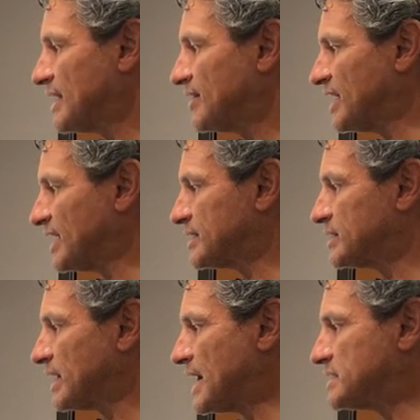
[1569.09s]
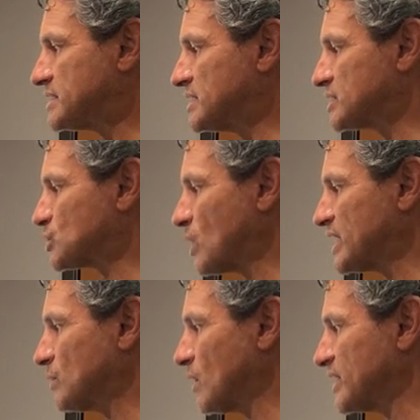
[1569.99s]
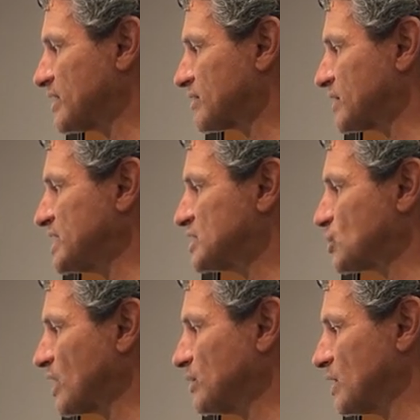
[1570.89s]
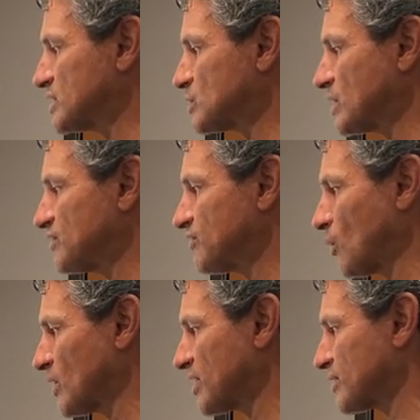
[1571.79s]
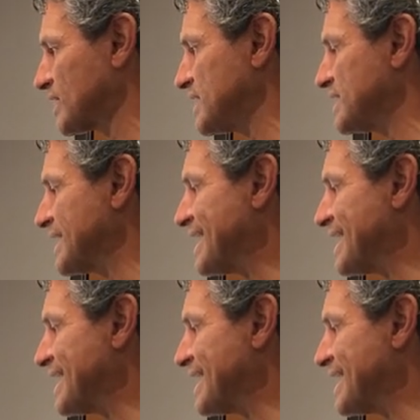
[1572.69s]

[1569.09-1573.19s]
then 18 to 21, 3, 21 to 24, 3,